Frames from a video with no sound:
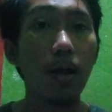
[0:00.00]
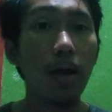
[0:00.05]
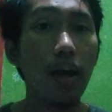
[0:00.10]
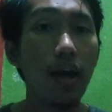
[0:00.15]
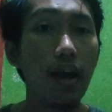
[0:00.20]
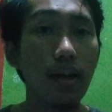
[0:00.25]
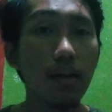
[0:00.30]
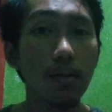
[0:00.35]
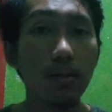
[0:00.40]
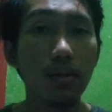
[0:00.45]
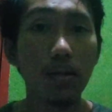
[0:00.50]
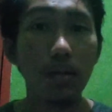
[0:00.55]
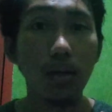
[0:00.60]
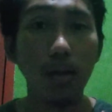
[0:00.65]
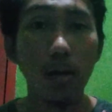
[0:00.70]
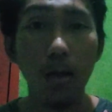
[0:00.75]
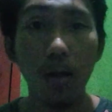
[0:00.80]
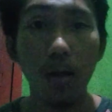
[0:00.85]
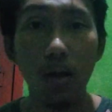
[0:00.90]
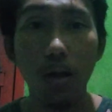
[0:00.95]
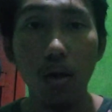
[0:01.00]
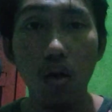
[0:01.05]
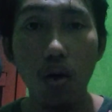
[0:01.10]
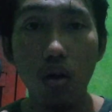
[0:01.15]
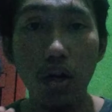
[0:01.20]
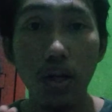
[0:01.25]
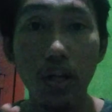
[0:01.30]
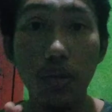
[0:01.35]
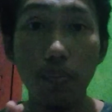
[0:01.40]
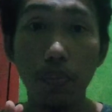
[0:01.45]
and
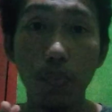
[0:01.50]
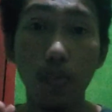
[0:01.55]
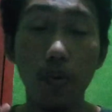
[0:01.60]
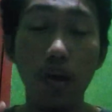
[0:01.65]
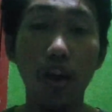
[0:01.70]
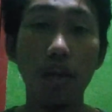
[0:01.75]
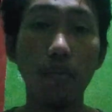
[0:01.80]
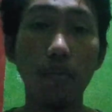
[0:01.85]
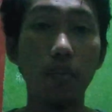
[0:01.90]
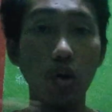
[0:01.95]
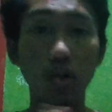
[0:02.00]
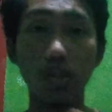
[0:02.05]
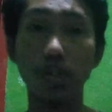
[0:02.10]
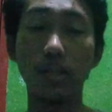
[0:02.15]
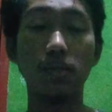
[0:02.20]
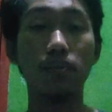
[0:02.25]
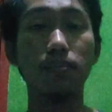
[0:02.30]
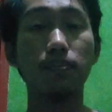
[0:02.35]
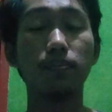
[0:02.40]
or important.